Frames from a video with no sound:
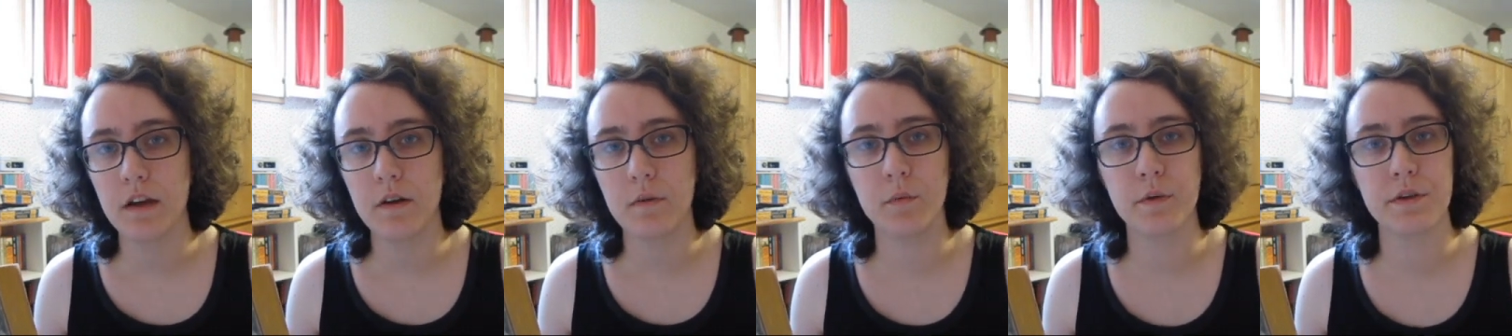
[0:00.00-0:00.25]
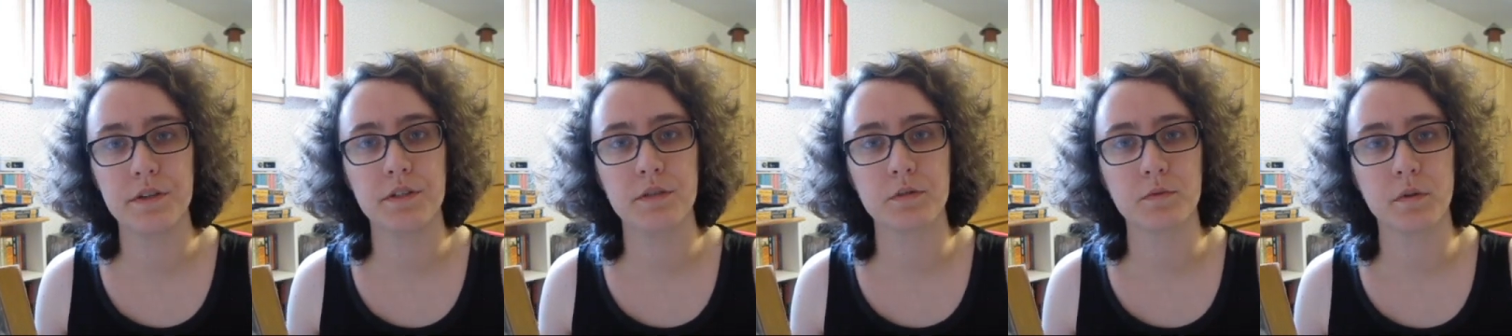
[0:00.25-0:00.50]

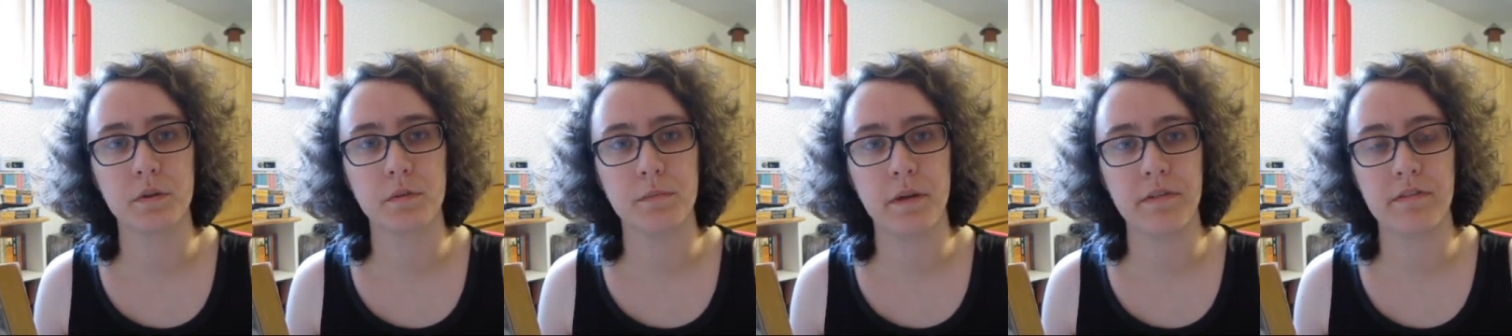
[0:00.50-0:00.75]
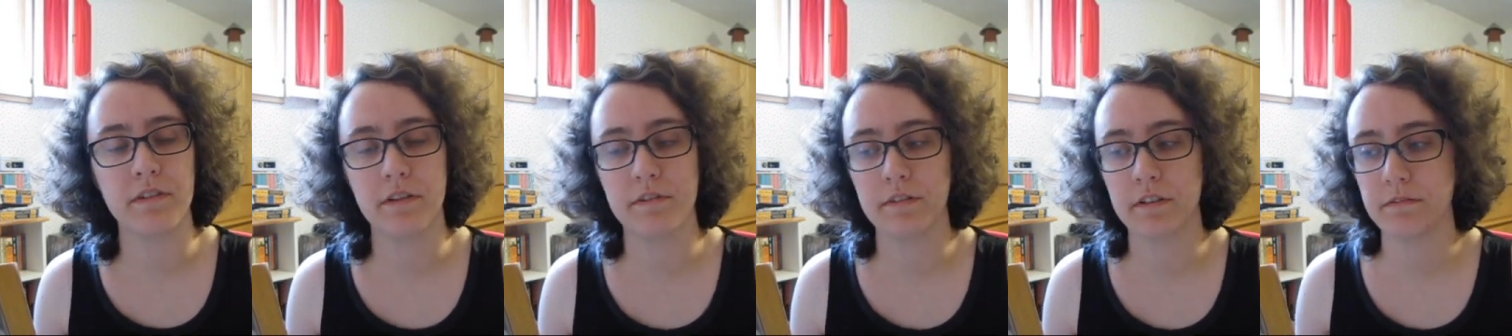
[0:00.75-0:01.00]
which is one of my
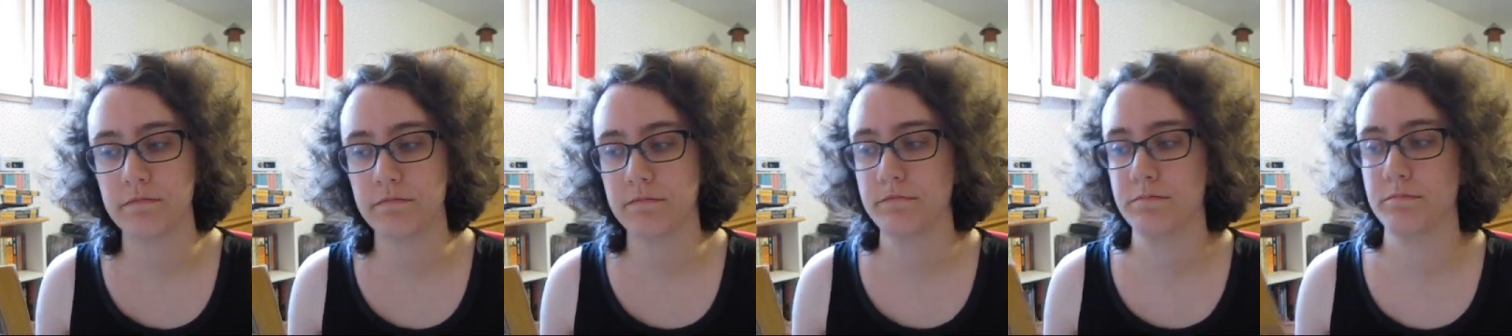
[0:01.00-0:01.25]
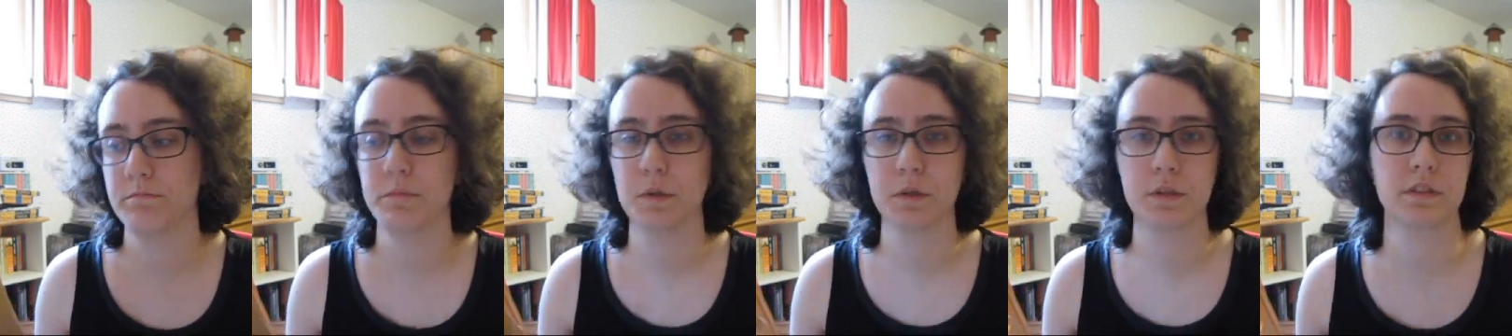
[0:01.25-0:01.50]
favorite
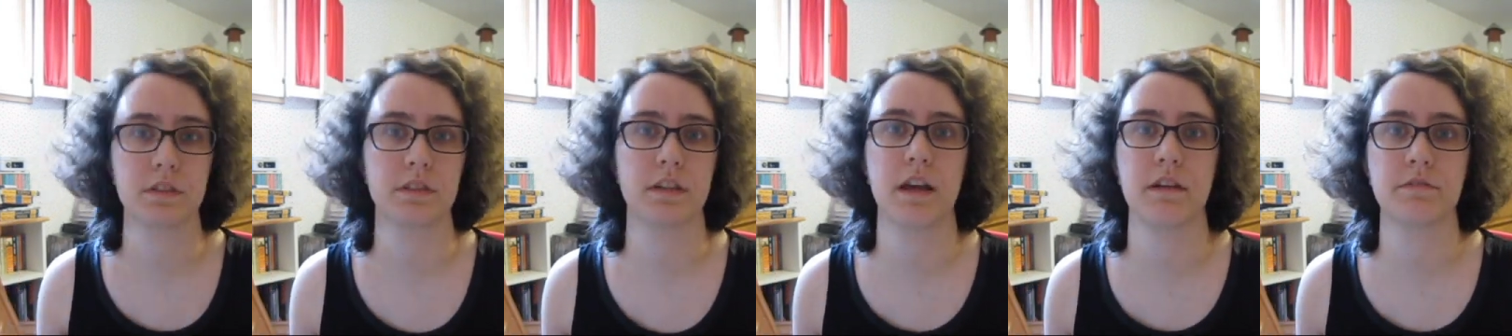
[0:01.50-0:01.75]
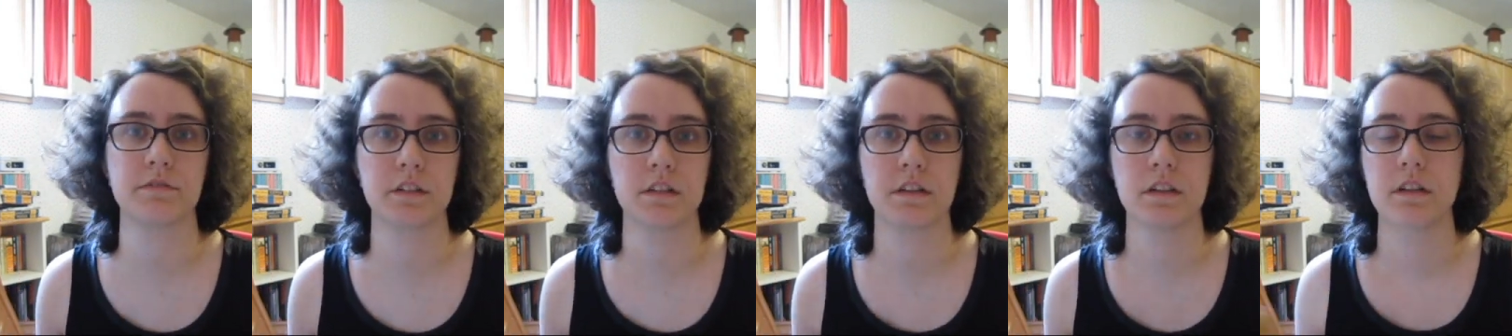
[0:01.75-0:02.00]
books
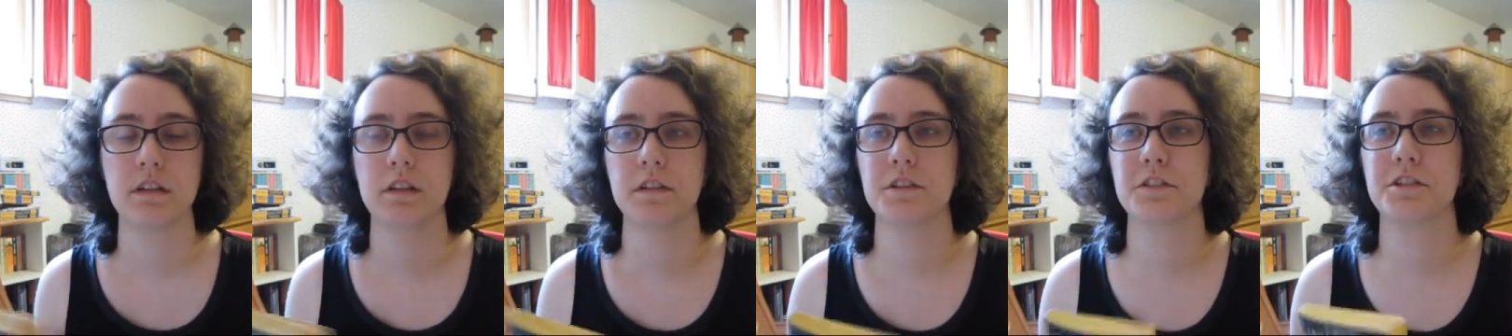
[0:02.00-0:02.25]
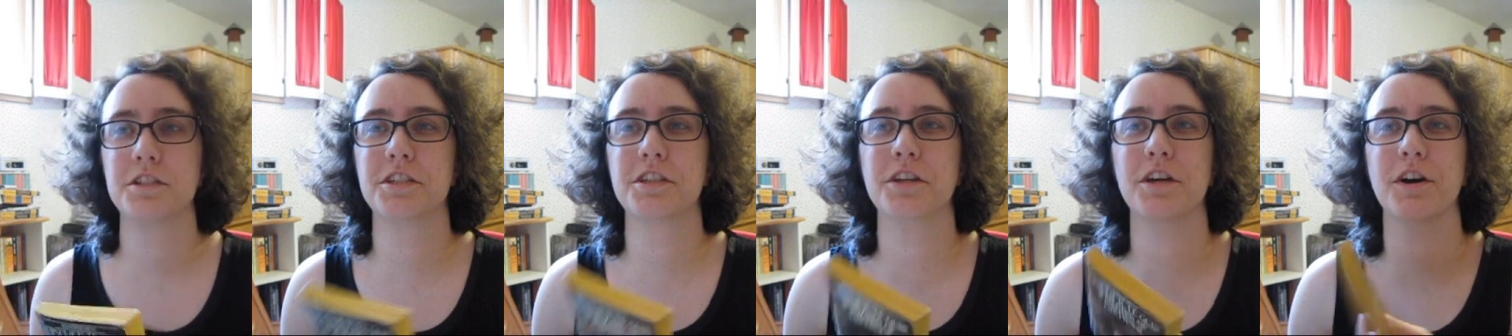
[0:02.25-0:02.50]
ever,
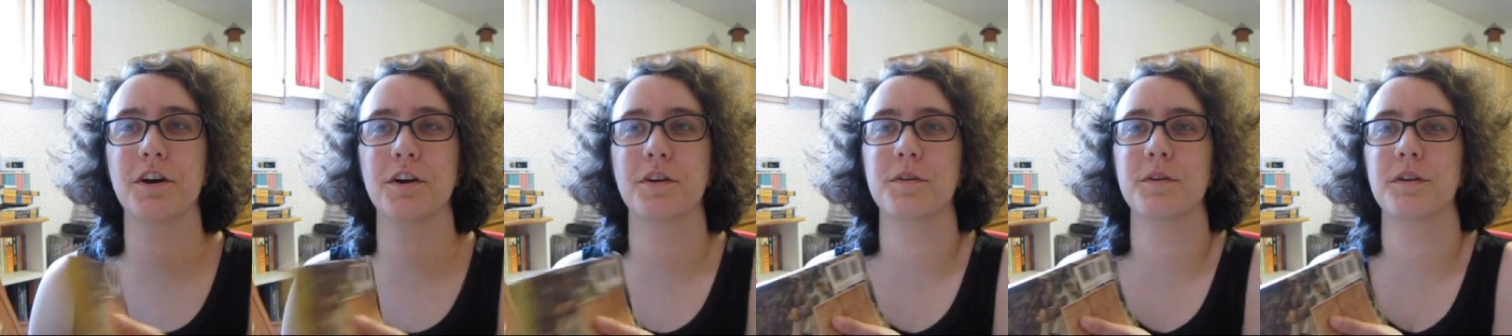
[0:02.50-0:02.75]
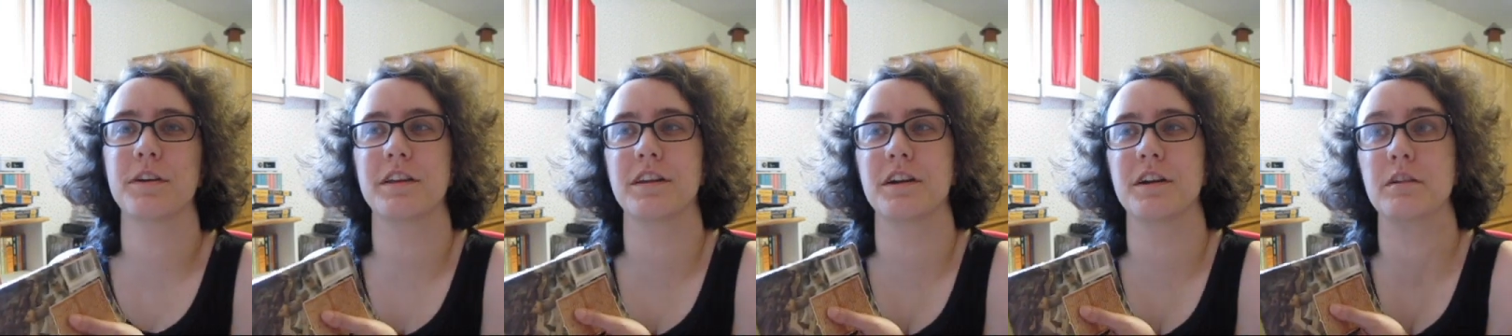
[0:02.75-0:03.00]

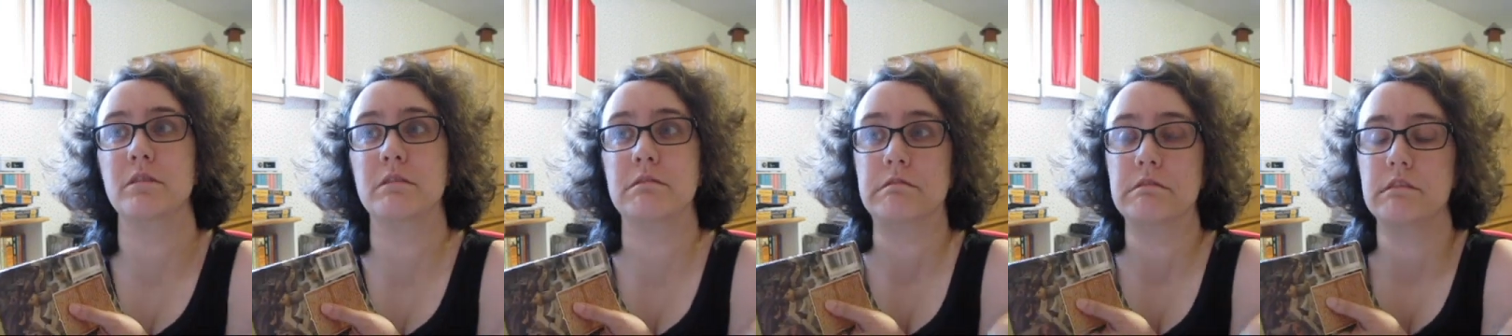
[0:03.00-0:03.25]
so, you know.